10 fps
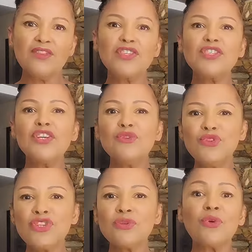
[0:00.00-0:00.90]
The
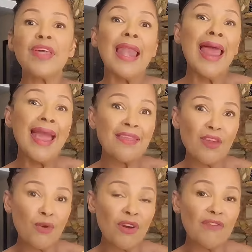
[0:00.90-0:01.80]
solution or the lack
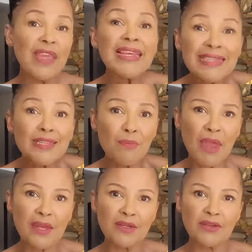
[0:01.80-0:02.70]
thereof is
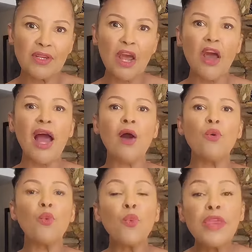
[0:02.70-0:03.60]
dependent on how
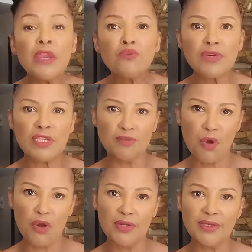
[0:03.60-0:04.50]
we
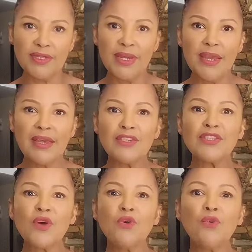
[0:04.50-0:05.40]
respond.
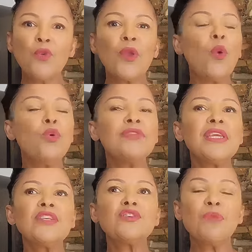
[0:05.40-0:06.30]
So we all
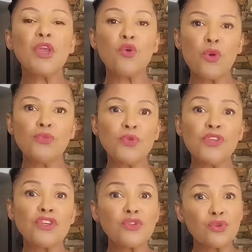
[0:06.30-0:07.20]
need to be equipped with
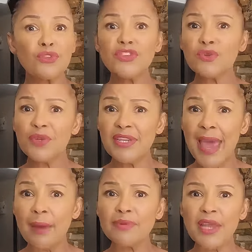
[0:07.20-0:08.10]
the tools to
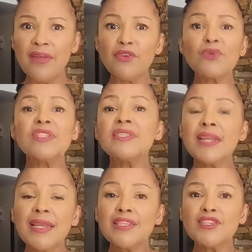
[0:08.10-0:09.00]
adapt and the
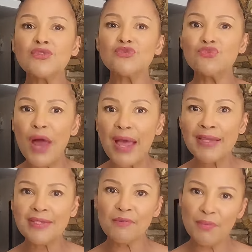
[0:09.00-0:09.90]
resilience to
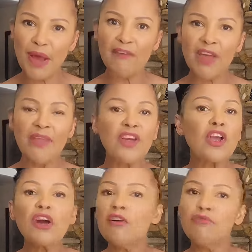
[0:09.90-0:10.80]
rise above the
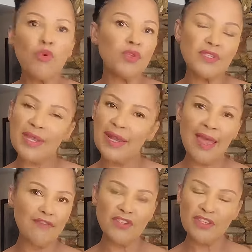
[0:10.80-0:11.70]
curveballs that
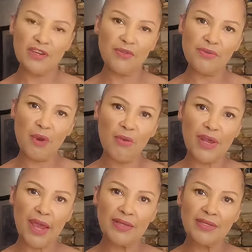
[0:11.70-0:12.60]
life is going to throw
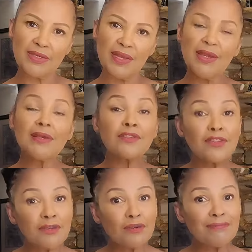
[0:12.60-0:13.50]
at us.
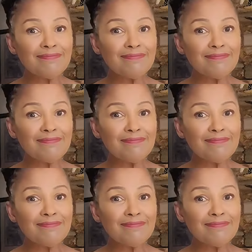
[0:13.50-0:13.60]
2.